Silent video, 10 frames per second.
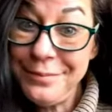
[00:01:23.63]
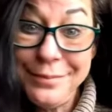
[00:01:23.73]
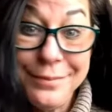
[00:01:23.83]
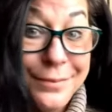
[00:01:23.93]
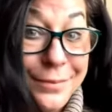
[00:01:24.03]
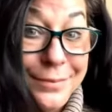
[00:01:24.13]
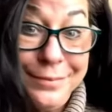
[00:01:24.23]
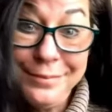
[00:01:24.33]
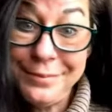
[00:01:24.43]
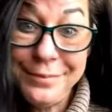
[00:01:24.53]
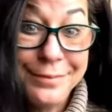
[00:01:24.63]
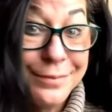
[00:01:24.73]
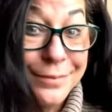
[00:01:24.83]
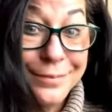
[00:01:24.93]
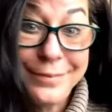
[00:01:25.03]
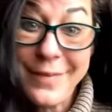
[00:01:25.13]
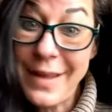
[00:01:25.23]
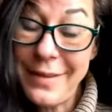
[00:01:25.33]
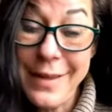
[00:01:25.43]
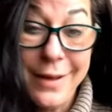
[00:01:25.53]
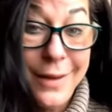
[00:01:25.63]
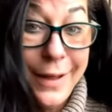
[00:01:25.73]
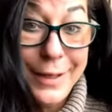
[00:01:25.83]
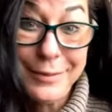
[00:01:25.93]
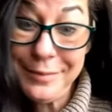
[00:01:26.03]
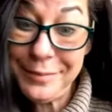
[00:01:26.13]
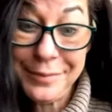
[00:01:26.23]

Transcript: Mm mm. Not lying.